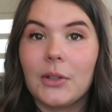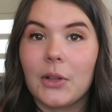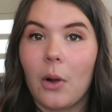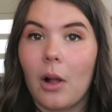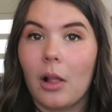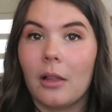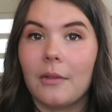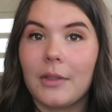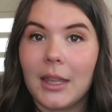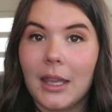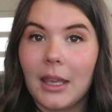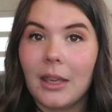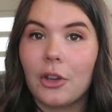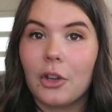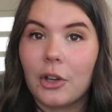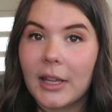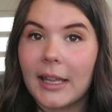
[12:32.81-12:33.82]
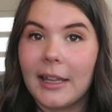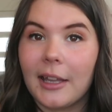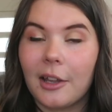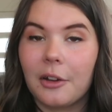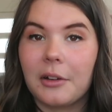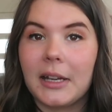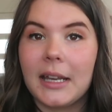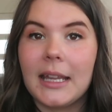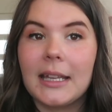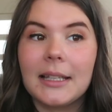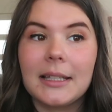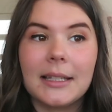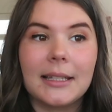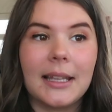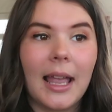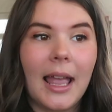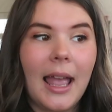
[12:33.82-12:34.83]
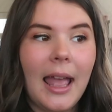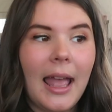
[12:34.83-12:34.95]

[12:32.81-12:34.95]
so all of the cooking ingredients.